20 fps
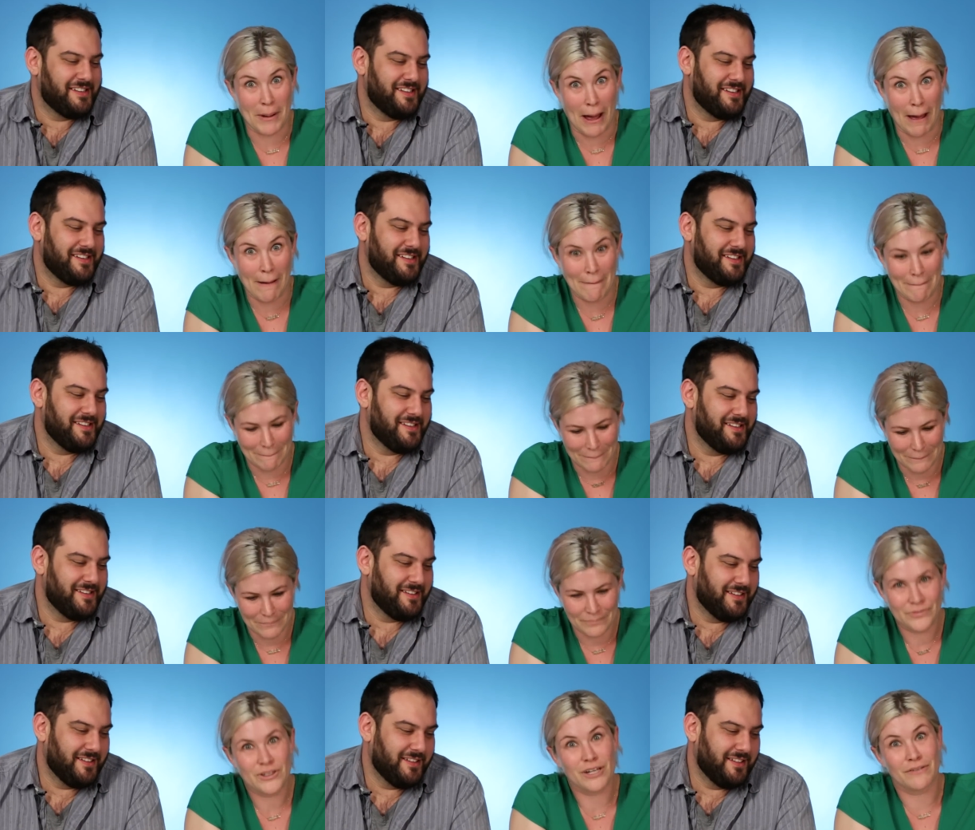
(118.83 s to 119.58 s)
Speaker 1: mom.
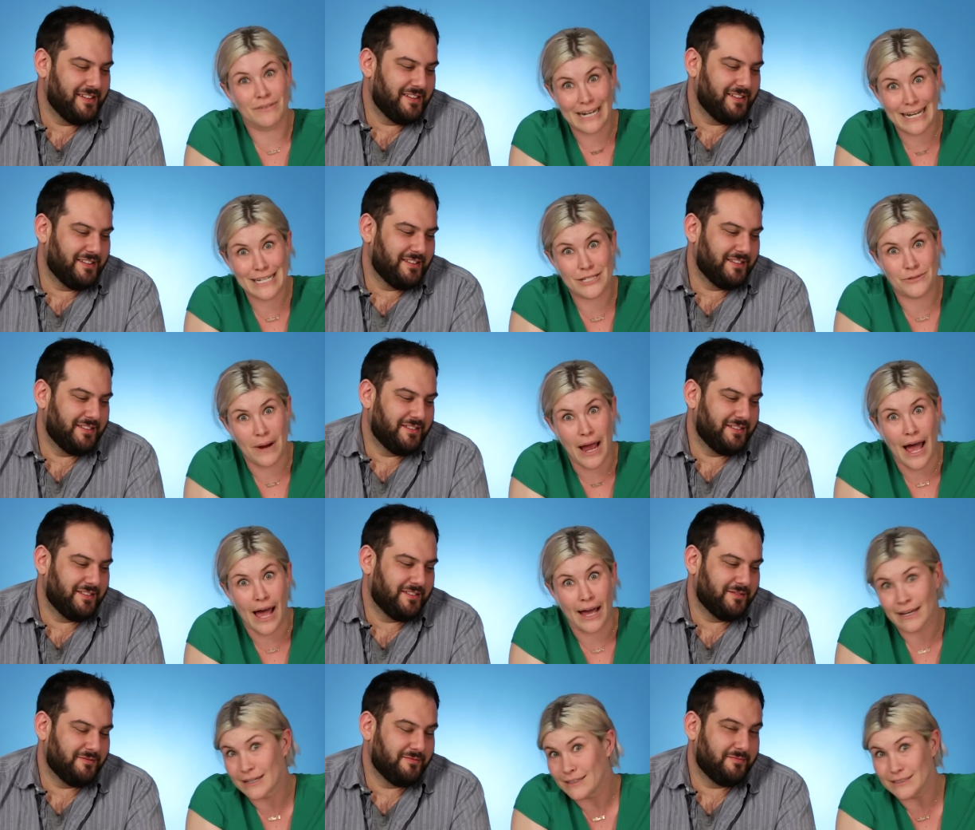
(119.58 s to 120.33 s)
You have a nice
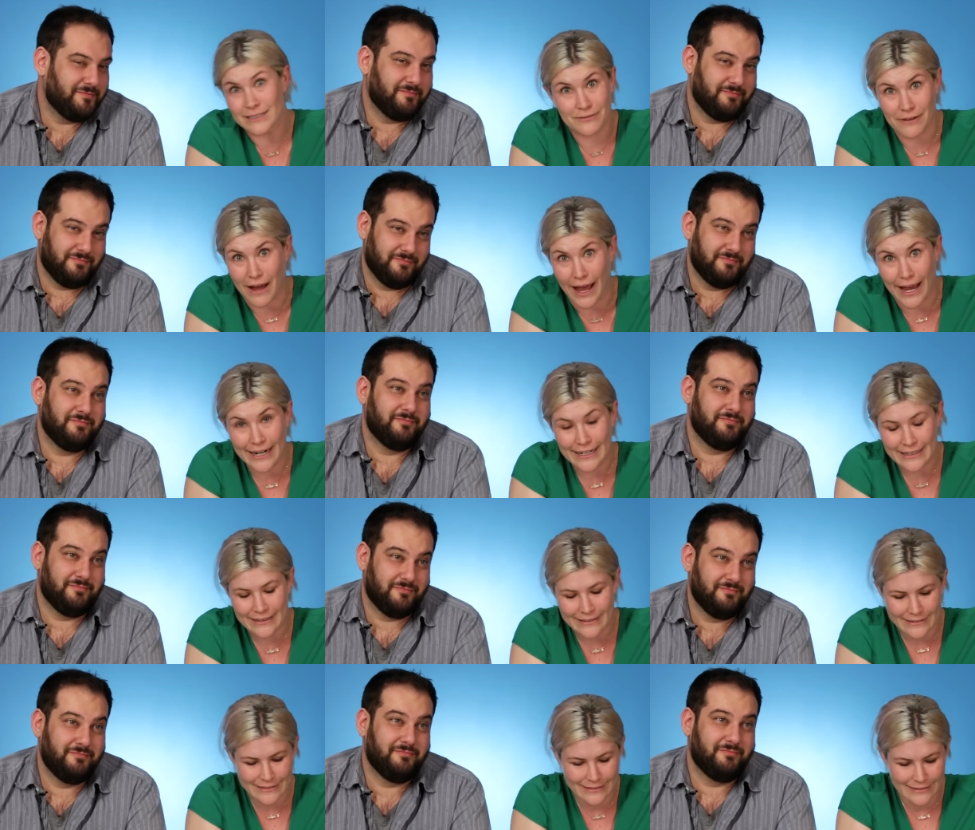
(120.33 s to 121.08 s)
rack, it's fine.
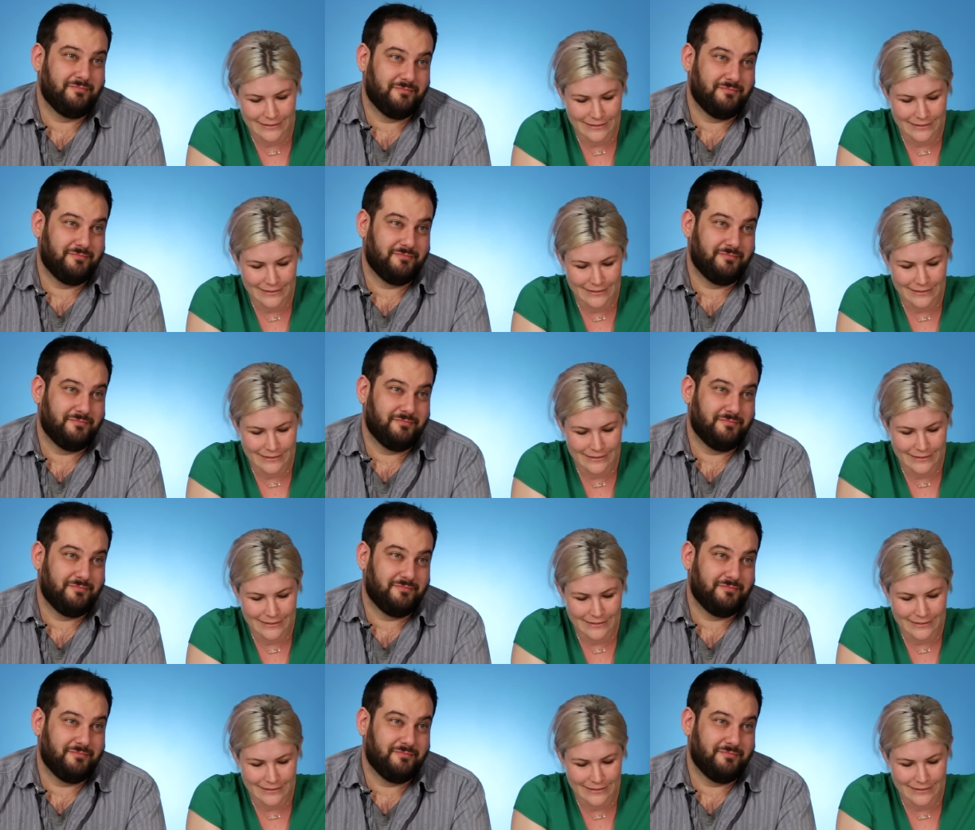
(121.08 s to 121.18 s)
